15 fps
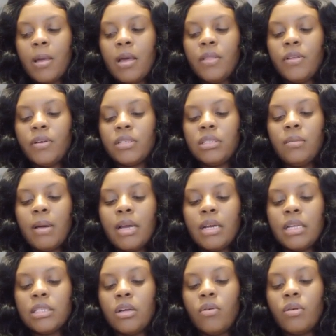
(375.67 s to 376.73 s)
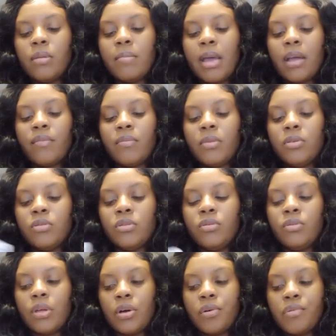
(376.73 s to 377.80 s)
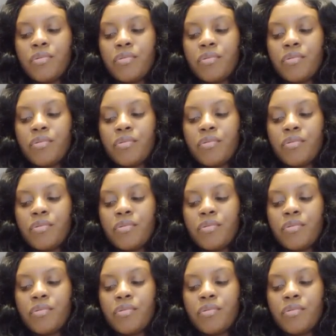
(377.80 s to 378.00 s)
There's somebody that's holding back from you too, though.